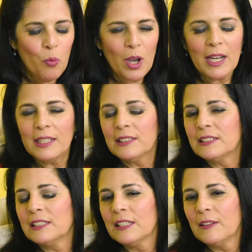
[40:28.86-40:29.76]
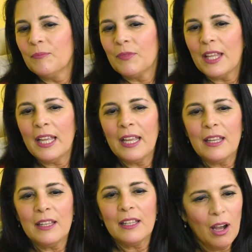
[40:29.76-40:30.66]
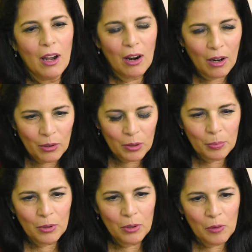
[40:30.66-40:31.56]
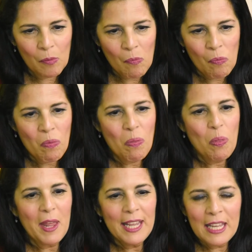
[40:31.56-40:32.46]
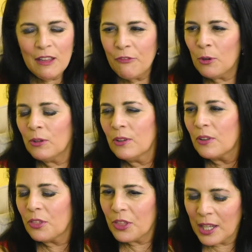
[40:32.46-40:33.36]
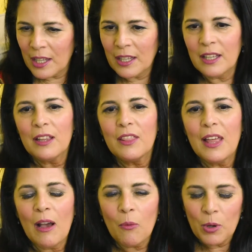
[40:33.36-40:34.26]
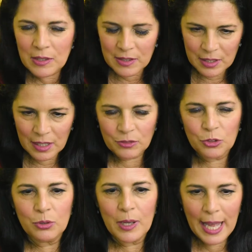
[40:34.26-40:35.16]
was a horrible, evil thing that was done to